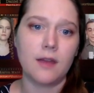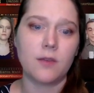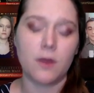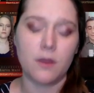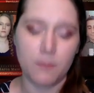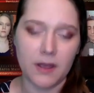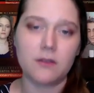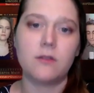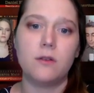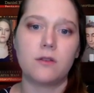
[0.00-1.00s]
It's one of the
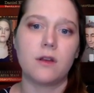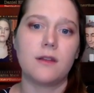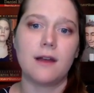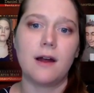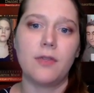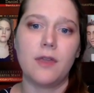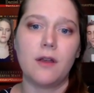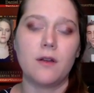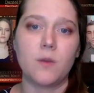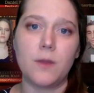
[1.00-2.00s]
best news sites out
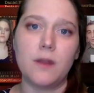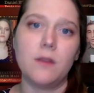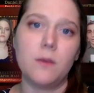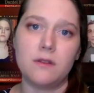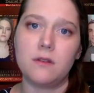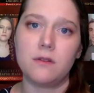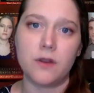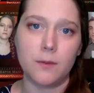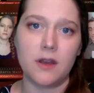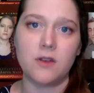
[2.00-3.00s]
there, and it's been in the business of
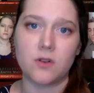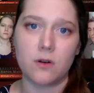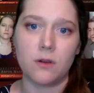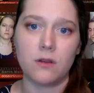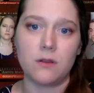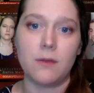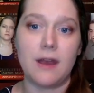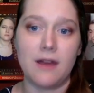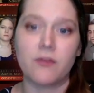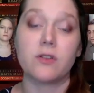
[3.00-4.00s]
independent journalism
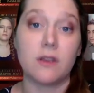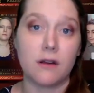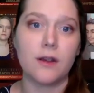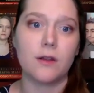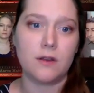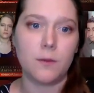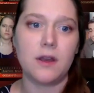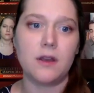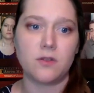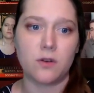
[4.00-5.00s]
and adversarial
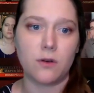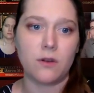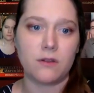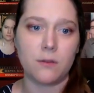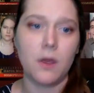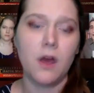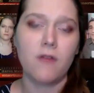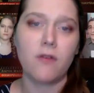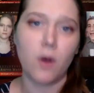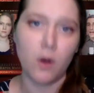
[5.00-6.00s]
independent journalism
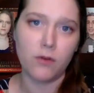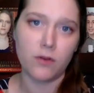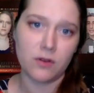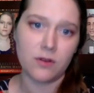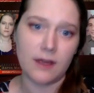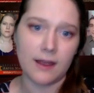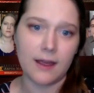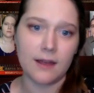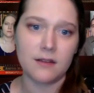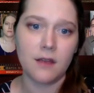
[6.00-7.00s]
for over 2
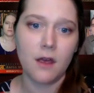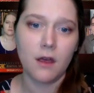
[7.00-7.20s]
decades.